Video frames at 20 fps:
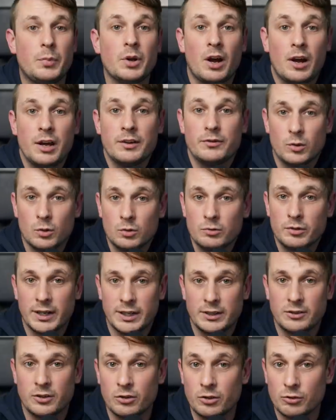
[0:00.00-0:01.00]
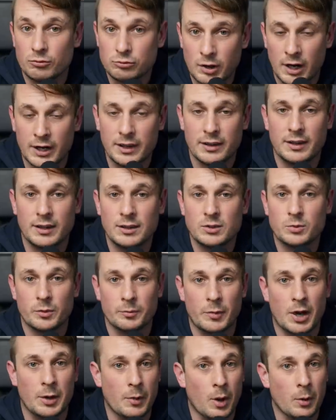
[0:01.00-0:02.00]
But I've already done the right things with
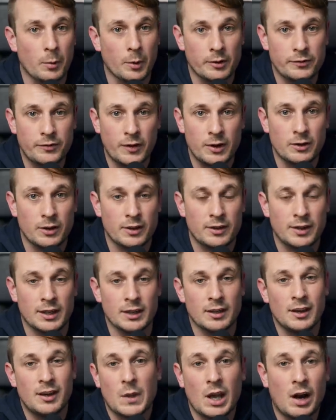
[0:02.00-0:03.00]
my mobile phone, I think.